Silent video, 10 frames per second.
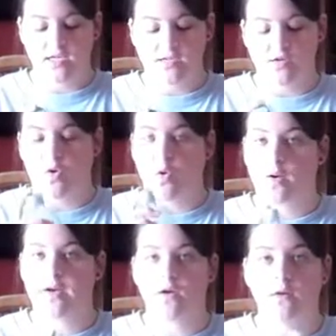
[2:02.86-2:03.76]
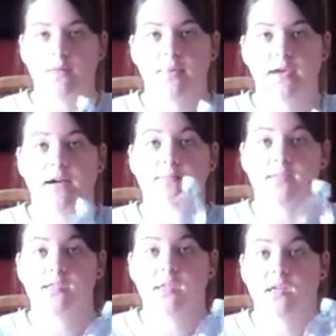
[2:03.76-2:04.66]
so the oil
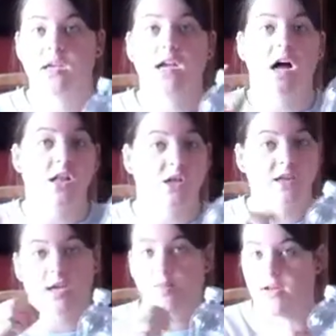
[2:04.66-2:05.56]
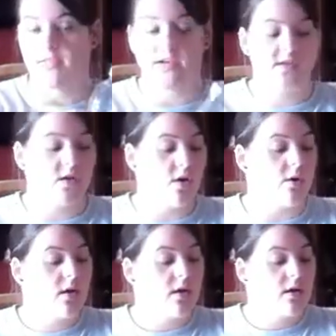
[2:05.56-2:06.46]
becomes the color that you put in there. So,
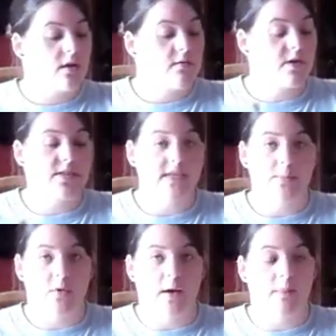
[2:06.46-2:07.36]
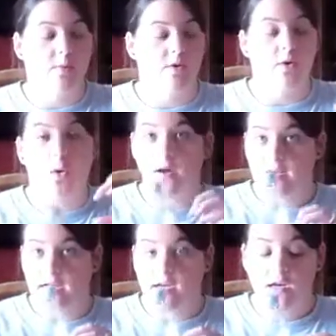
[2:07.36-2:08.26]
for example, I'm going to put the oil
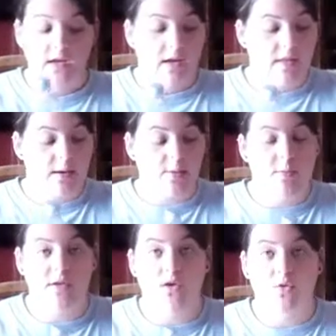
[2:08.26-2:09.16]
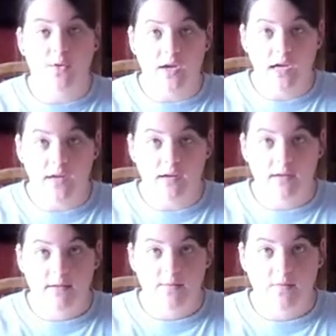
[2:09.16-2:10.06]
in, then I'm going to put the green
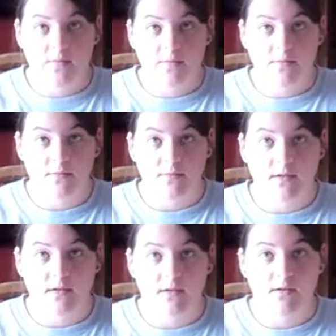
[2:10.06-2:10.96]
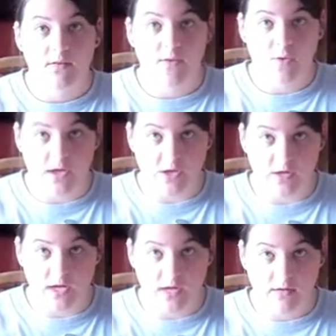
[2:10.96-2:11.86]
food coloring
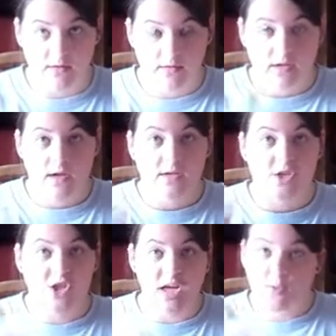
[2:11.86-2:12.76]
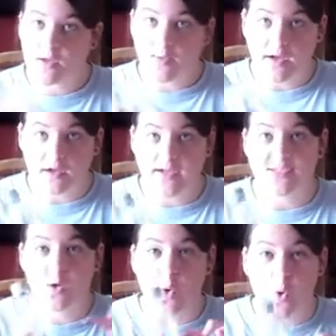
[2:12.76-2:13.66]
in. Shake it really well
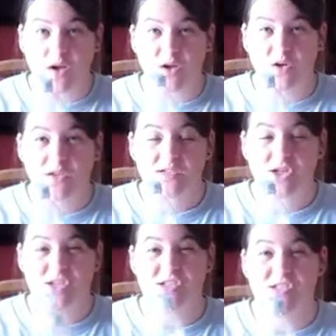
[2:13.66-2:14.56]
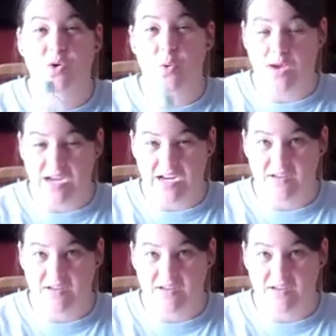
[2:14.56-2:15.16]
until the oil turns green.